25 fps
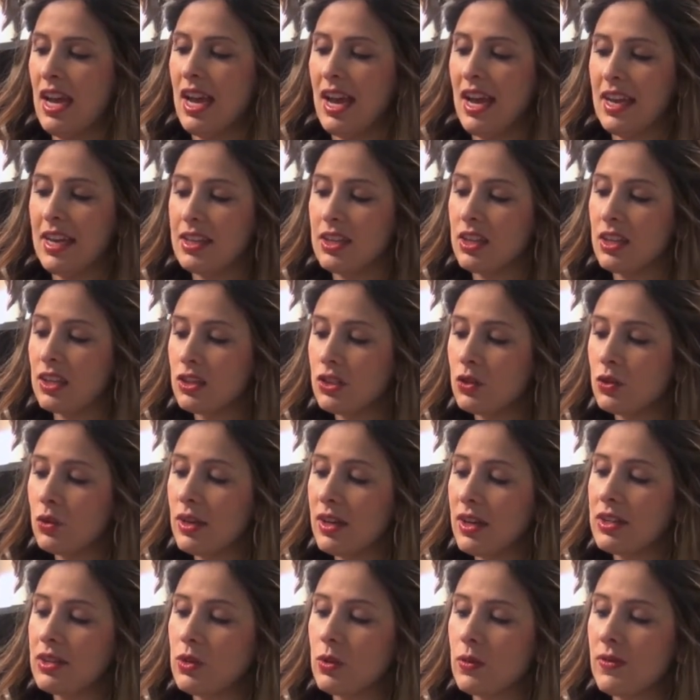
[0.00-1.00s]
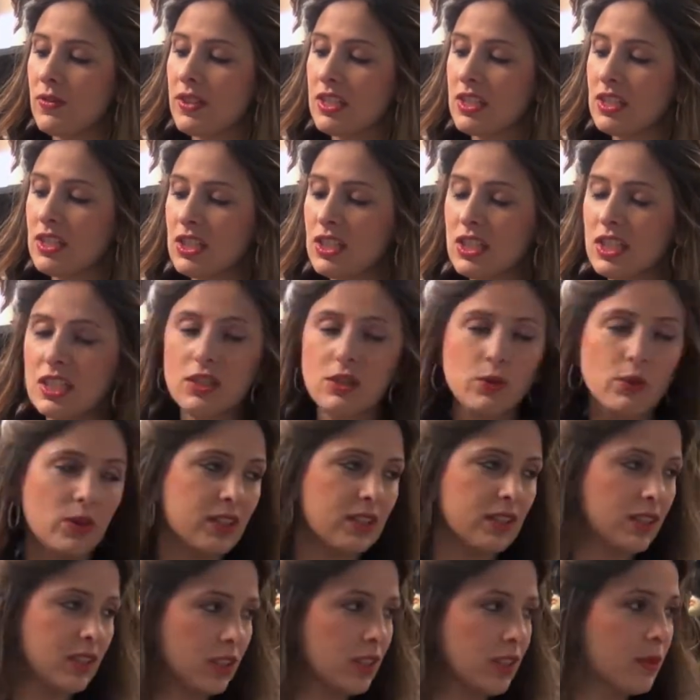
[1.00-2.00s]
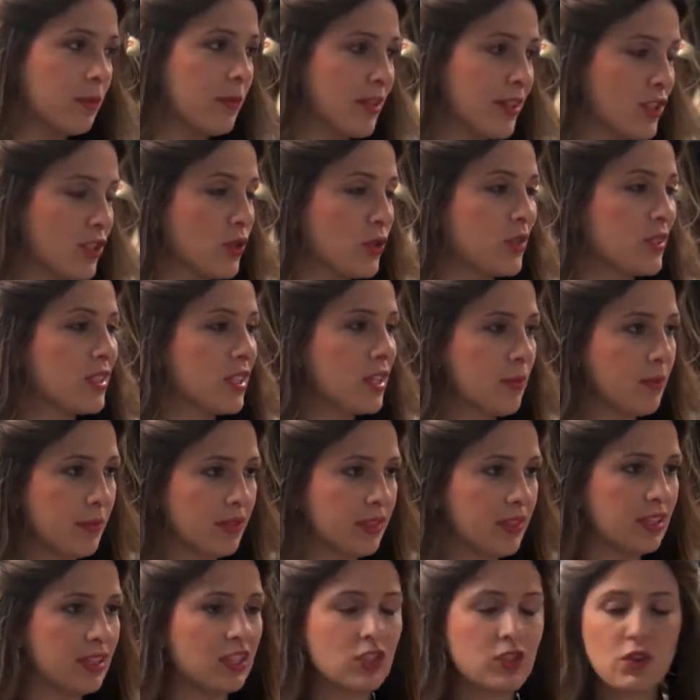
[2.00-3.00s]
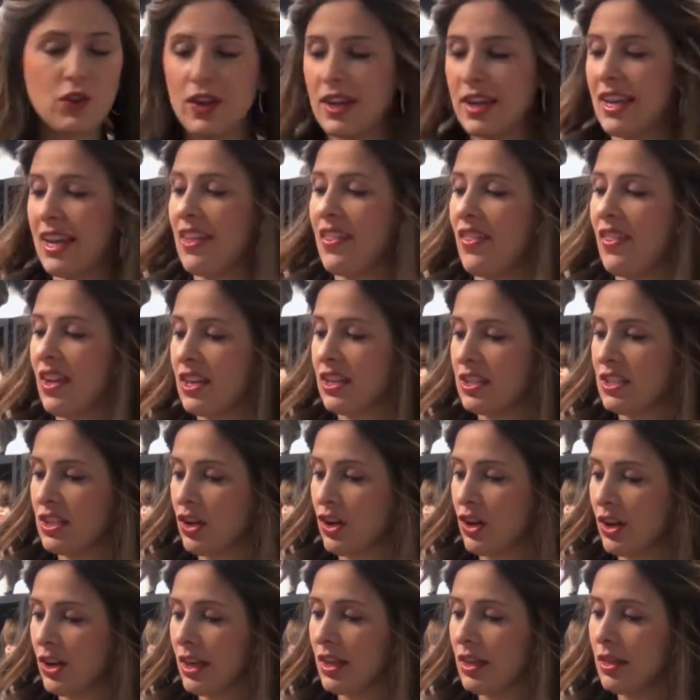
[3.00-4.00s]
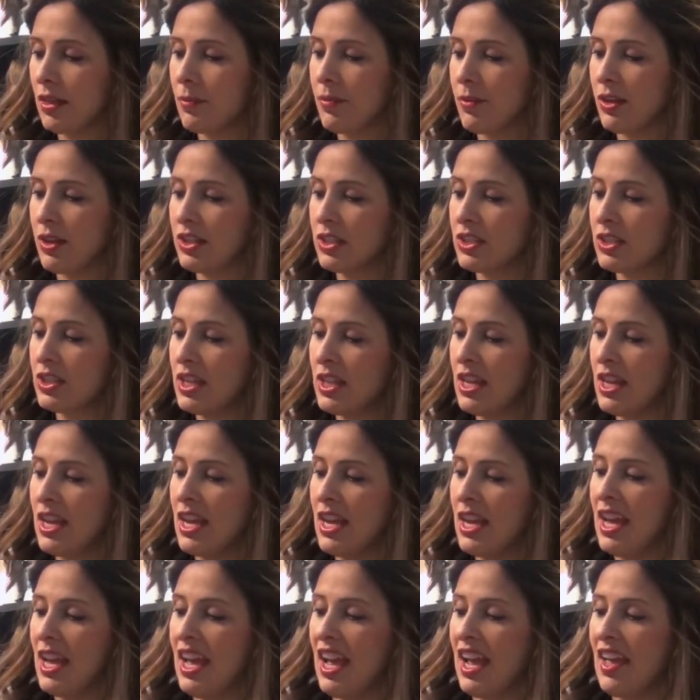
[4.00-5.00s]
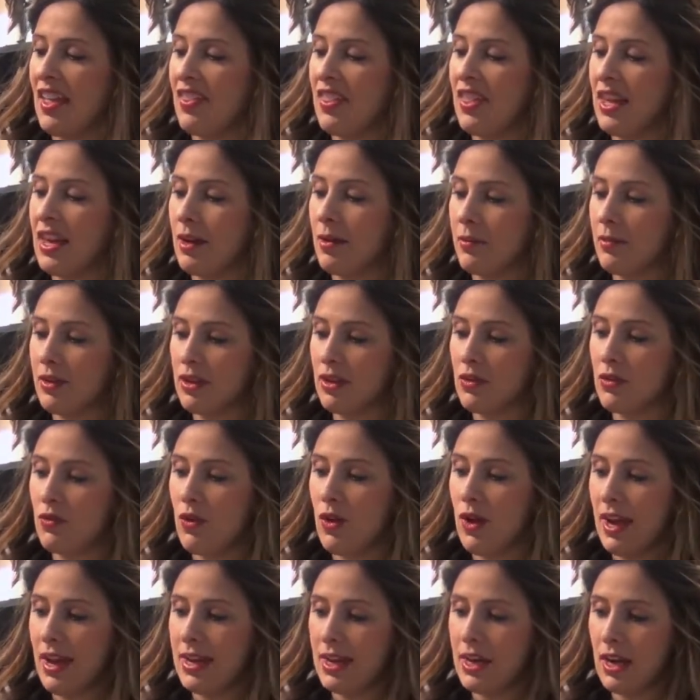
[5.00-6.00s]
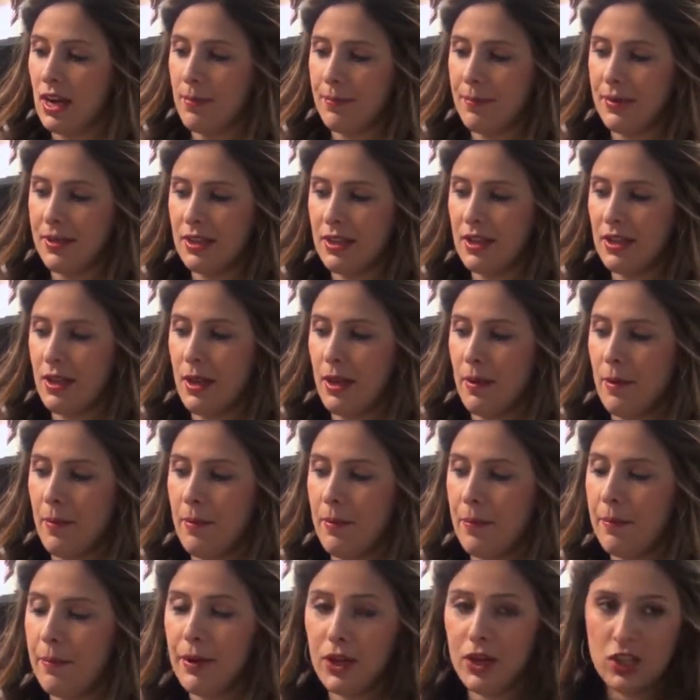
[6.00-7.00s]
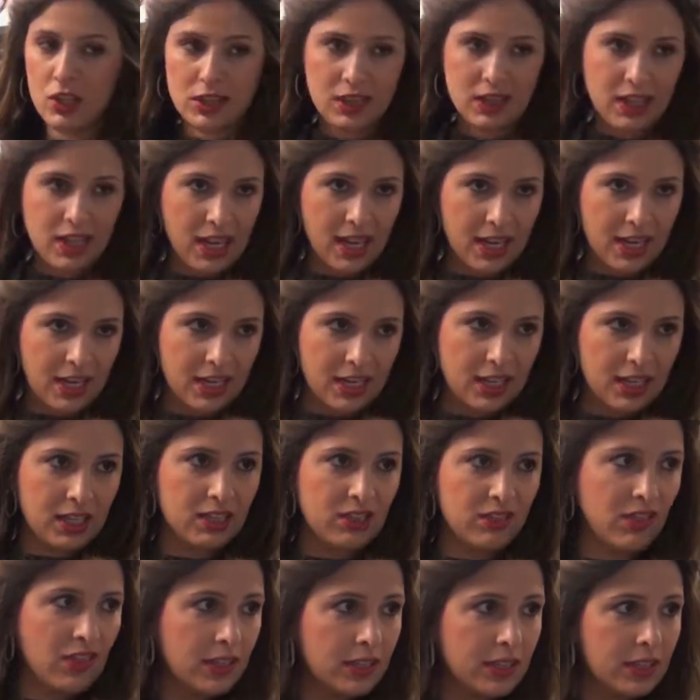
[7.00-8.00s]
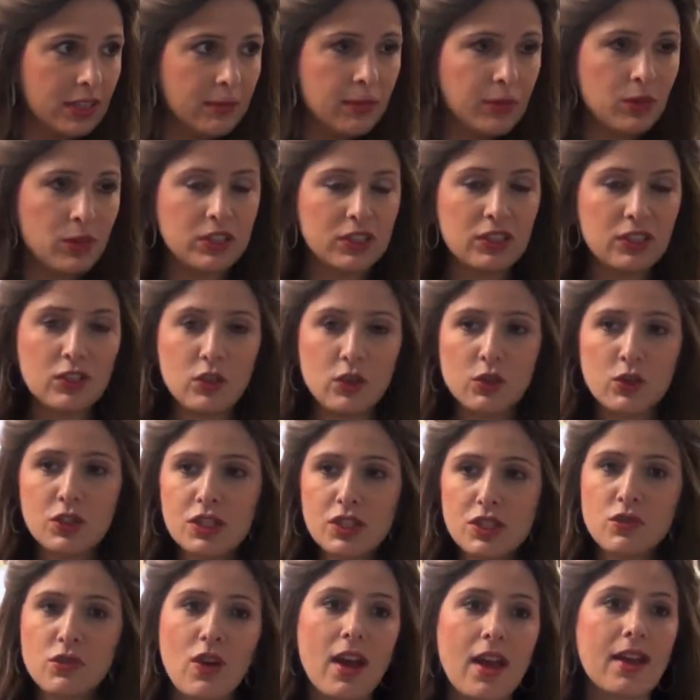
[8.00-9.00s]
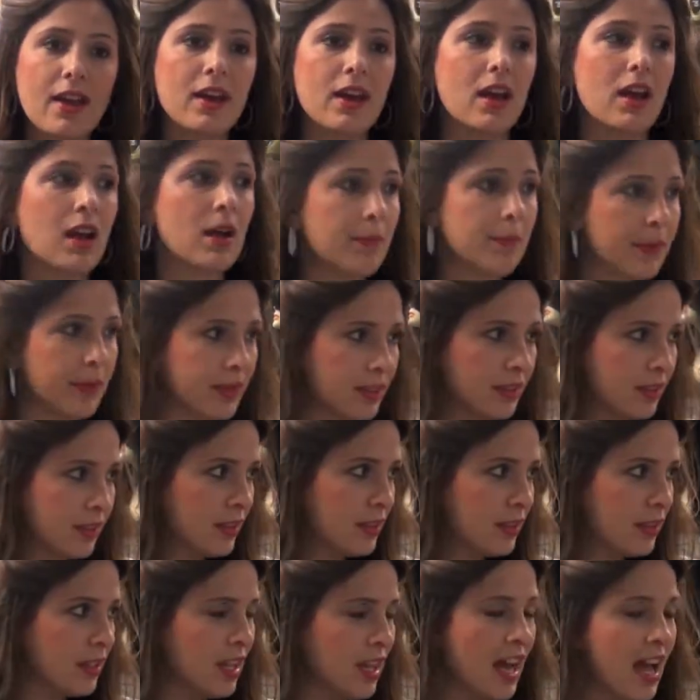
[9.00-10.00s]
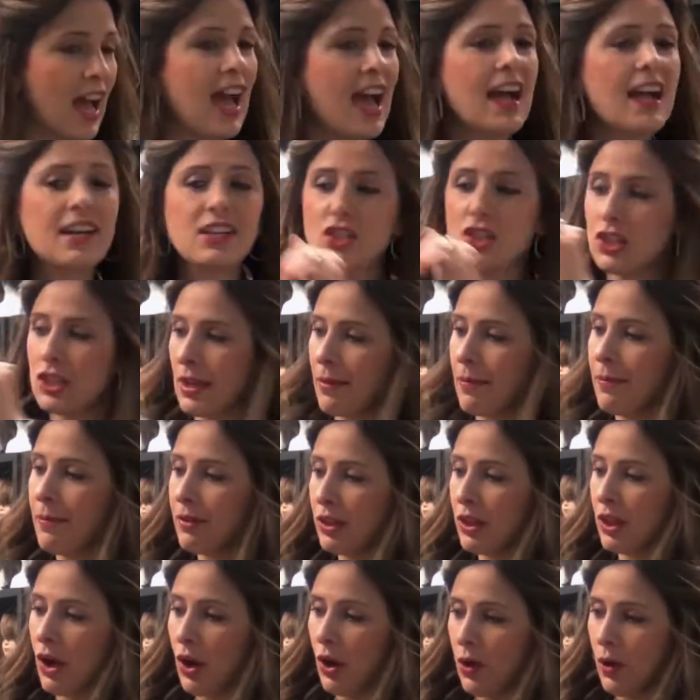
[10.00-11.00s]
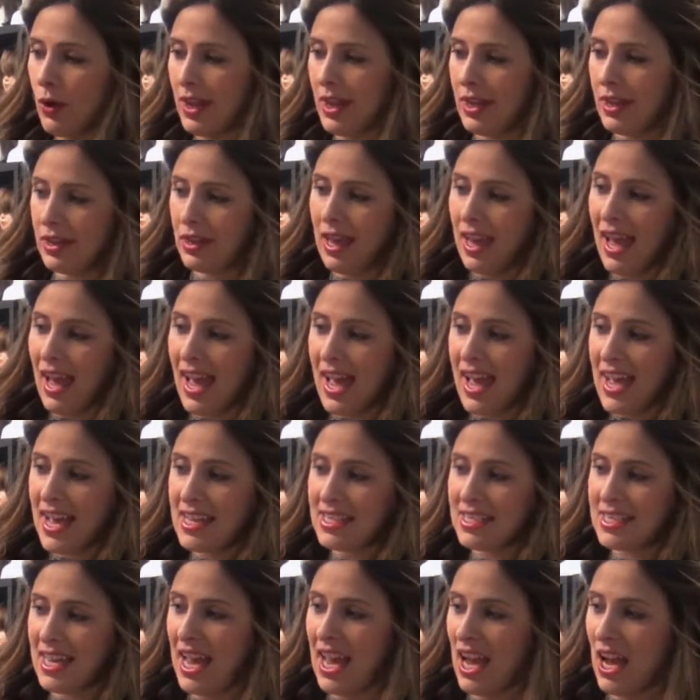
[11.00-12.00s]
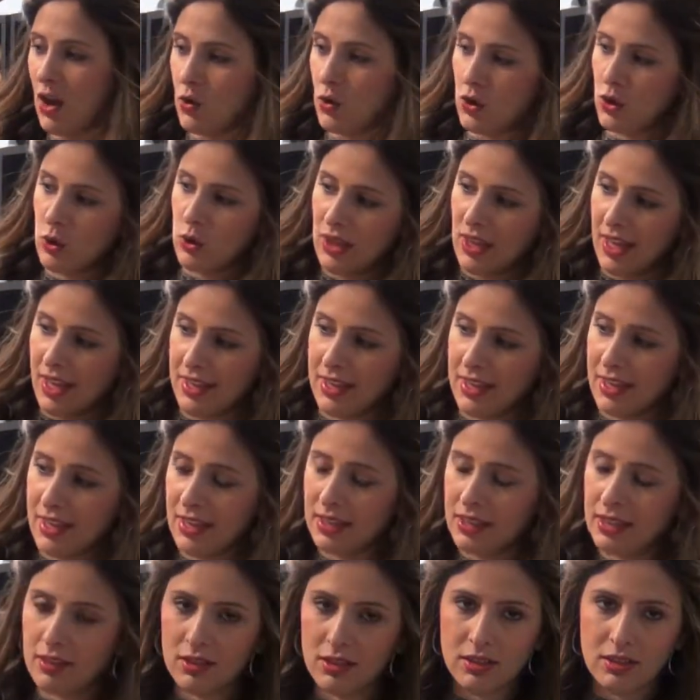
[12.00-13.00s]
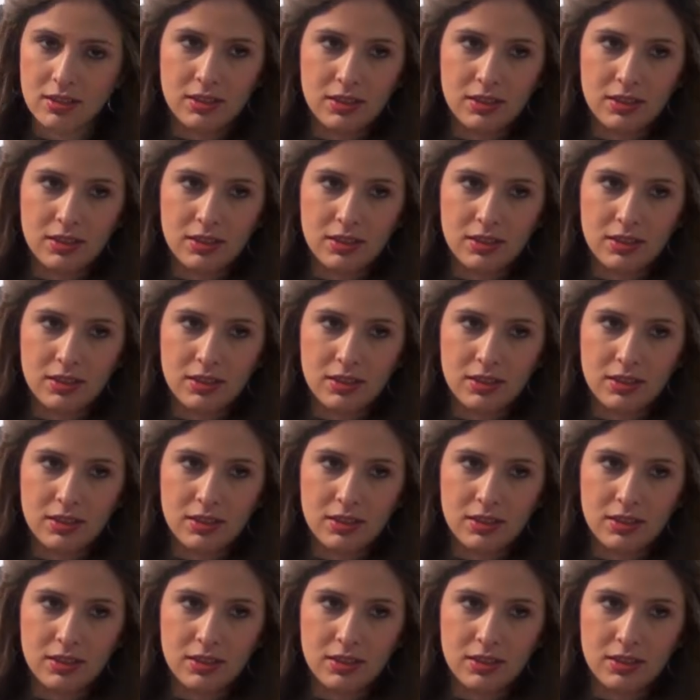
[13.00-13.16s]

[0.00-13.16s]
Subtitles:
and you're going to do it as often as you need to until you make sure it's completely dry and that it's hugging the brush. And then I'm going to ride up, put that heat, very important, don't just ride up, actually blow it as how you like it.